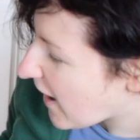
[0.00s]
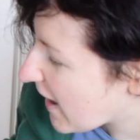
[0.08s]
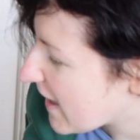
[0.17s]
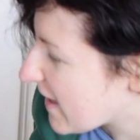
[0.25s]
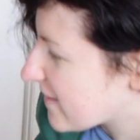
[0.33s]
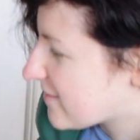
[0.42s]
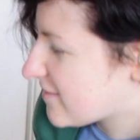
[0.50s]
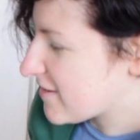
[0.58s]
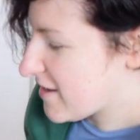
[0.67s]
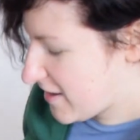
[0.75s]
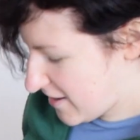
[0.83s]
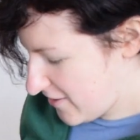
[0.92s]

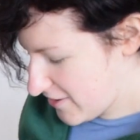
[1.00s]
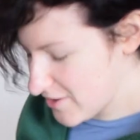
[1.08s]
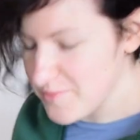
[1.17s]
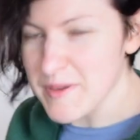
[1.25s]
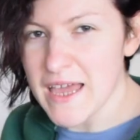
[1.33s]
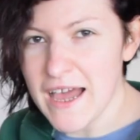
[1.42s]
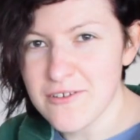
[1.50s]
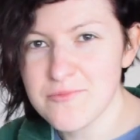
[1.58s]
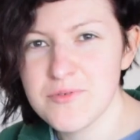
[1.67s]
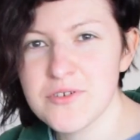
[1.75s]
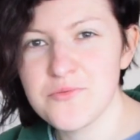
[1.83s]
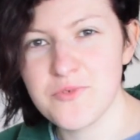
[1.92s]
it's going to be how to
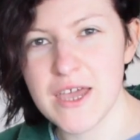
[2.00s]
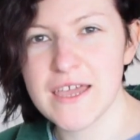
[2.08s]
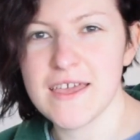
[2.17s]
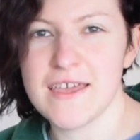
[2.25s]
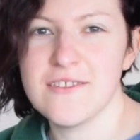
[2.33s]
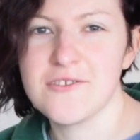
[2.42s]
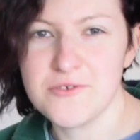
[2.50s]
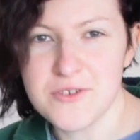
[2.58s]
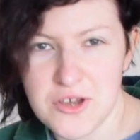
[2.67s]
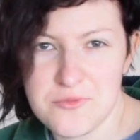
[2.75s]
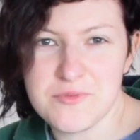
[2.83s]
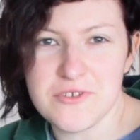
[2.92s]
put a wig into an
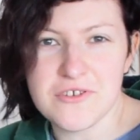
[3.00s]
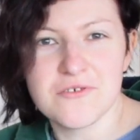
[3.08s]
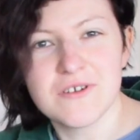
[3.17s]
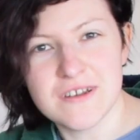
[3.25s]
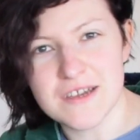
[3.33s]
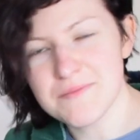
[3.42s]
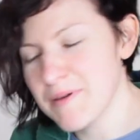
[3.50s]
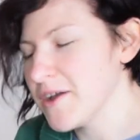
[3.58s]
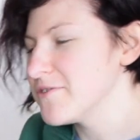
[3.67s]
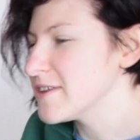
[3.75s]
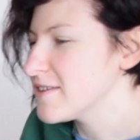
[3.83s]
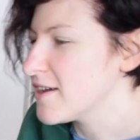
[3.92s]
updo, like a
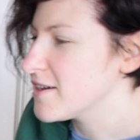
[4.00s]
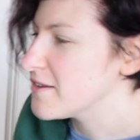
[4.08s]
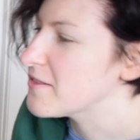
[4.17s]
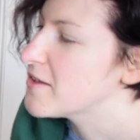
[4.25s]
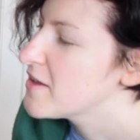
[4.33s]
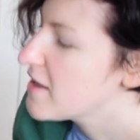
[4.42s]
ponytail.